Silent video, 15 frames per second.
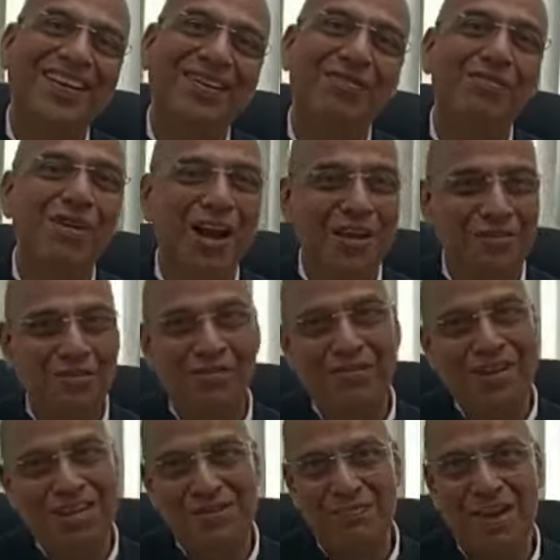who, have, who
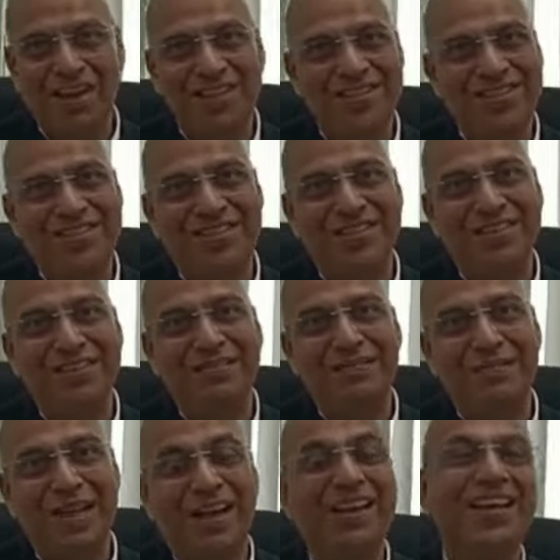has managed,
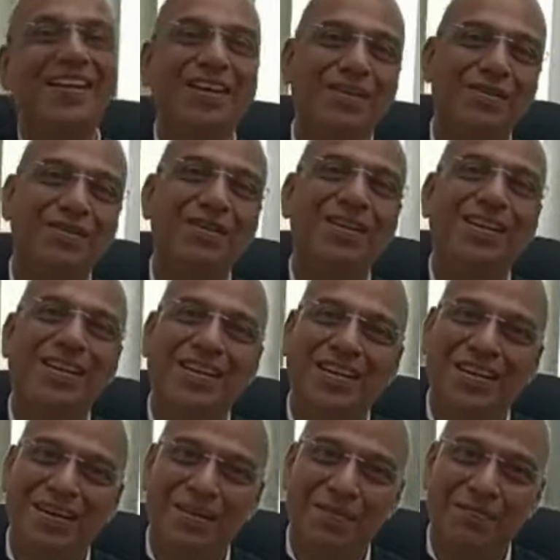again, you
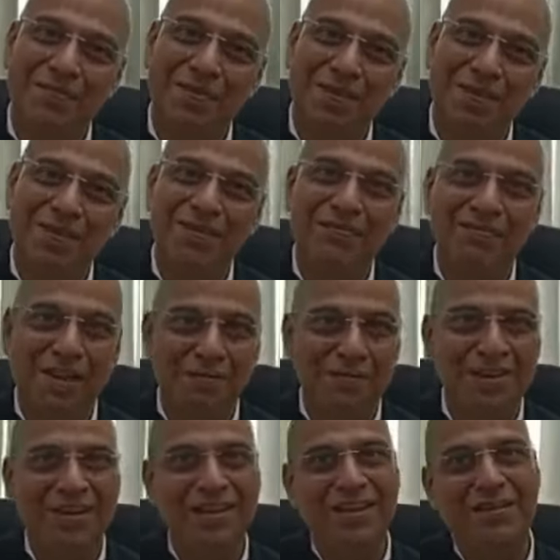know, the
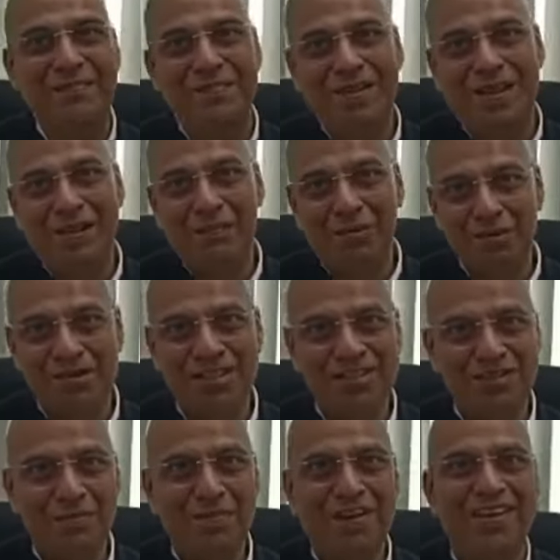family, both
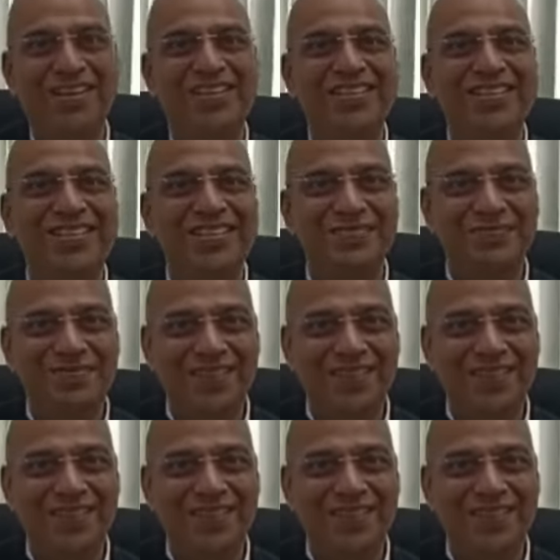sets of parents,